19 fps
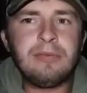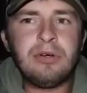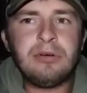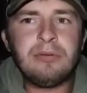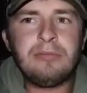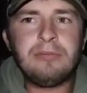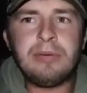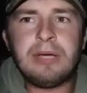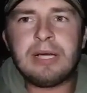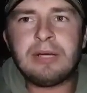
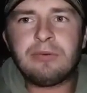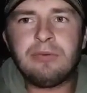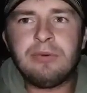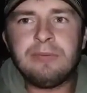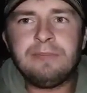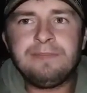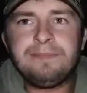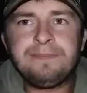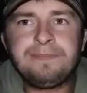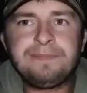Might bag
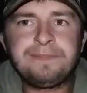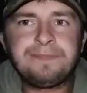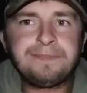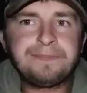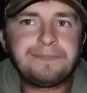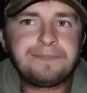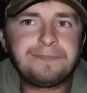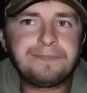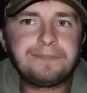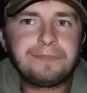one
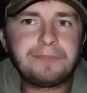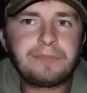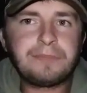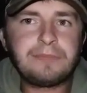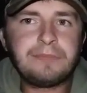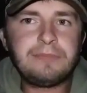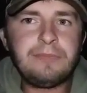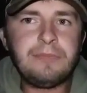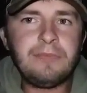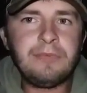
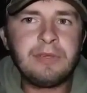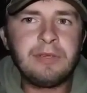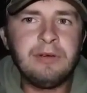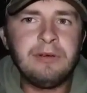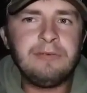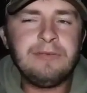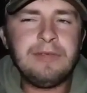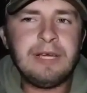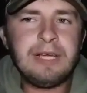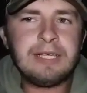
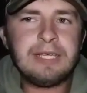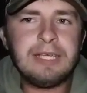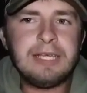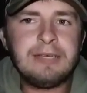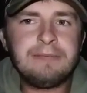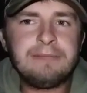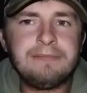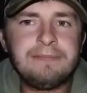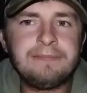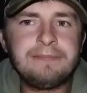off that
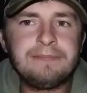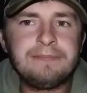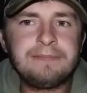yet.